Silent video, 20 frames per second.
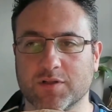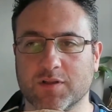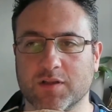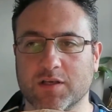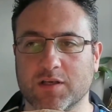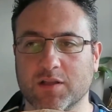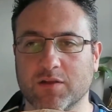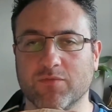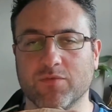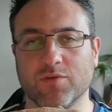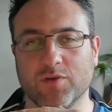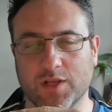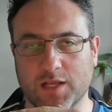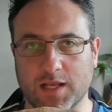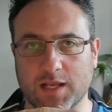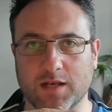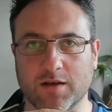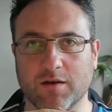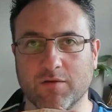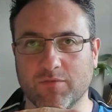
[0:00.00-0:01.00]
And then if you
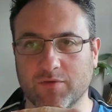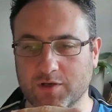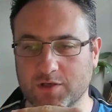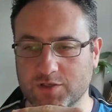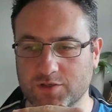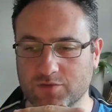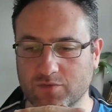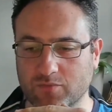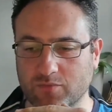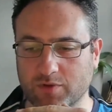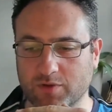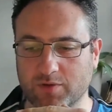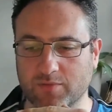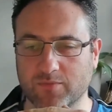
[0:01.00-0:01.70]
can, finish off with a